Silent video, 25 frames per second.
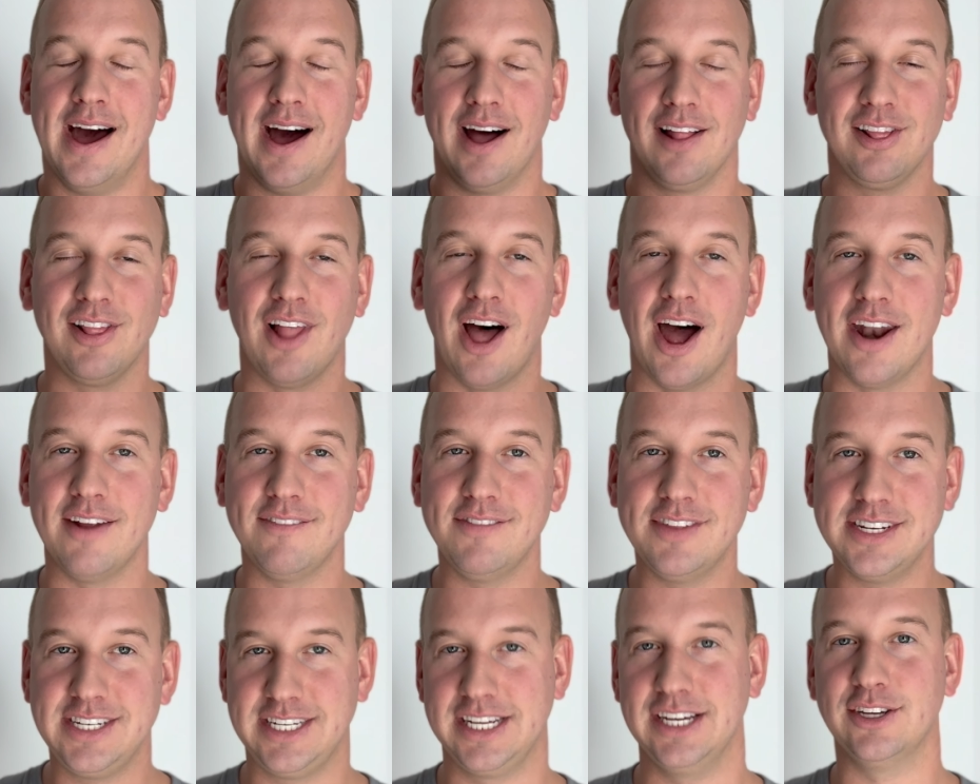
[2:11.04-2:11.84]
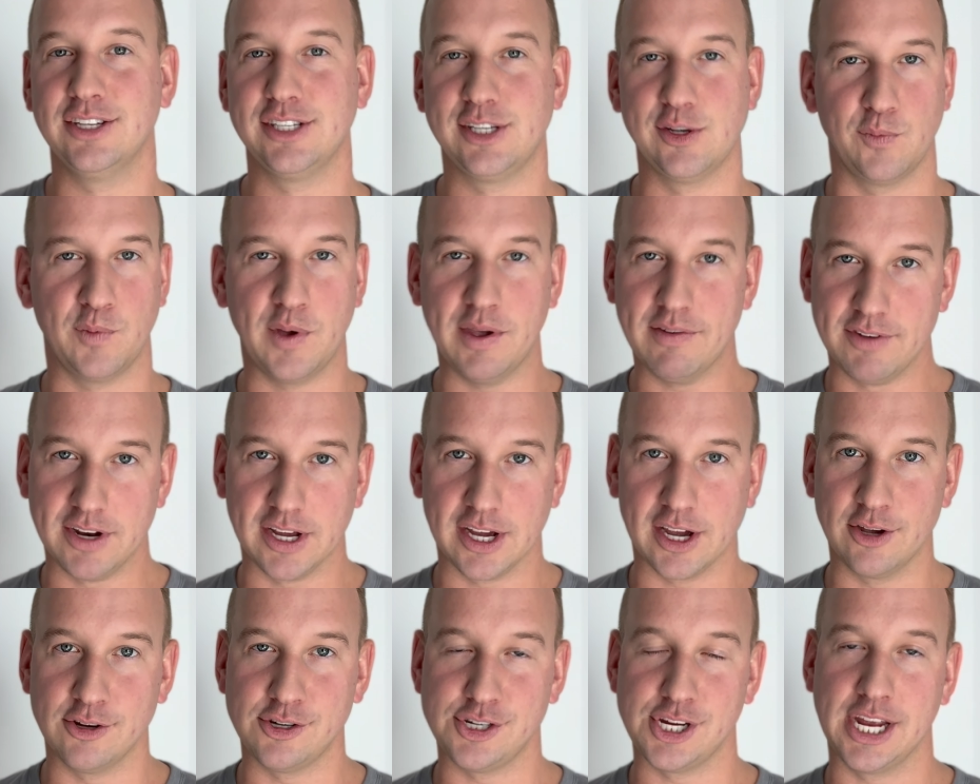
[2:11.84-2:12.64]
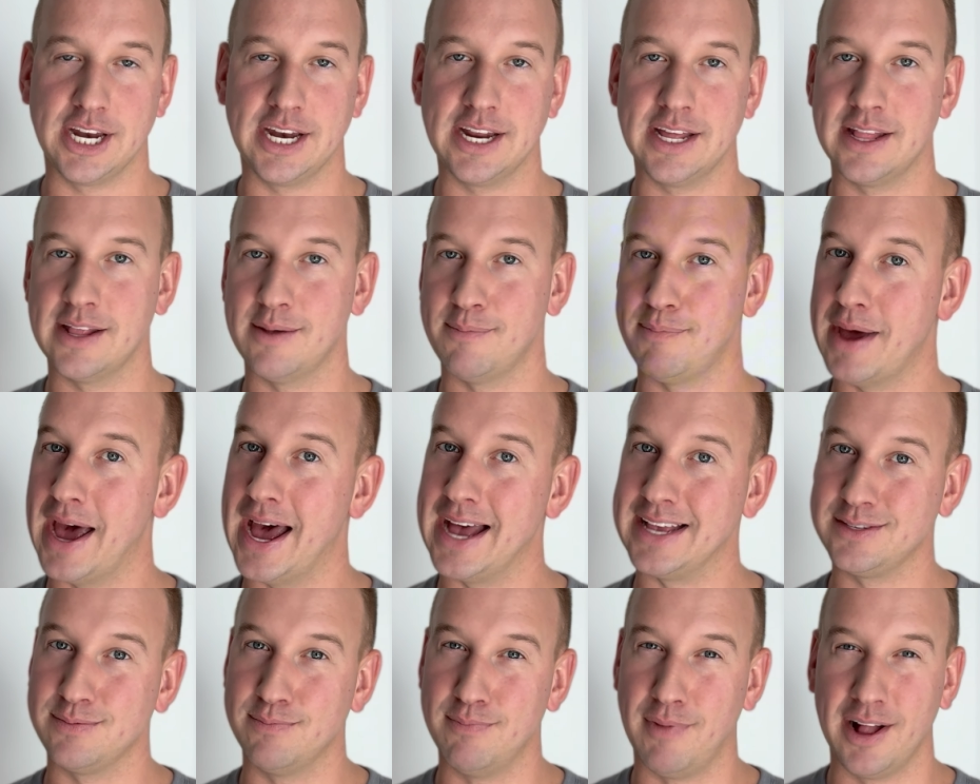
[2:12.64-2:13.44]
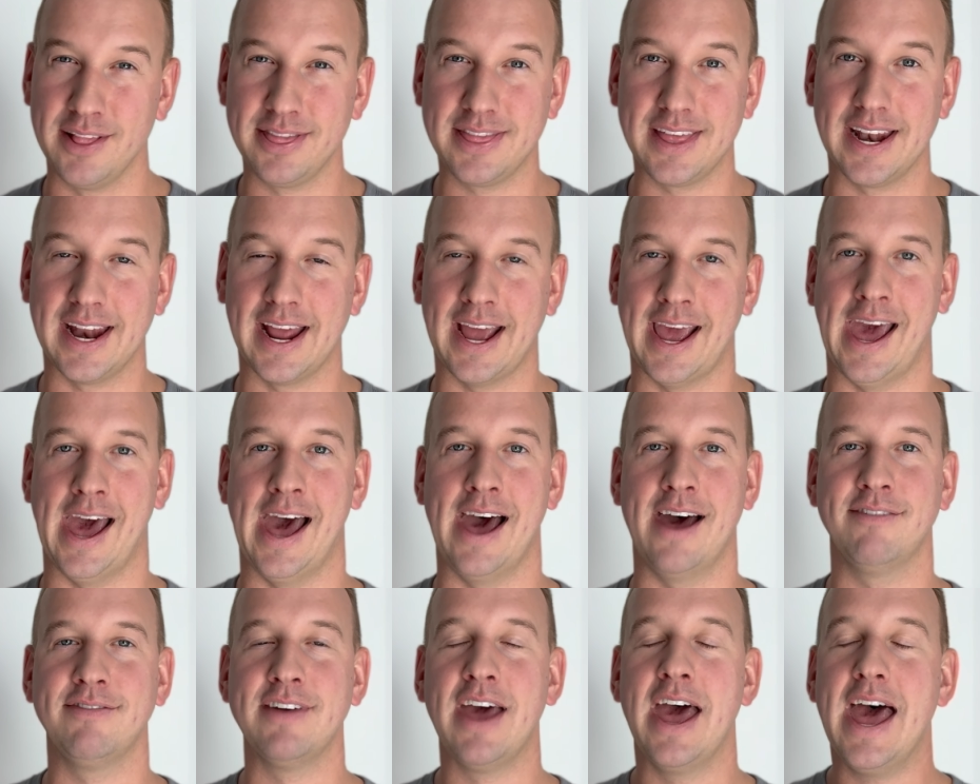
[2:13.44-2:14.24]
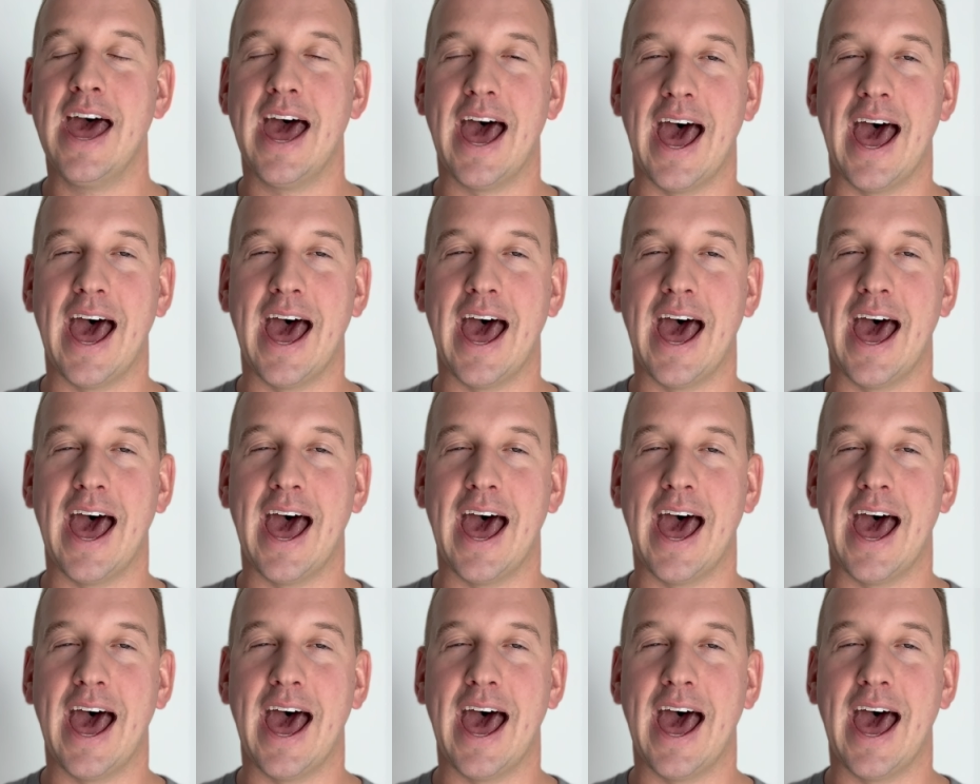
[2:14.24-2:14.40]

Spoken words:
A lot of the deals that we've negotiated in the past month and a half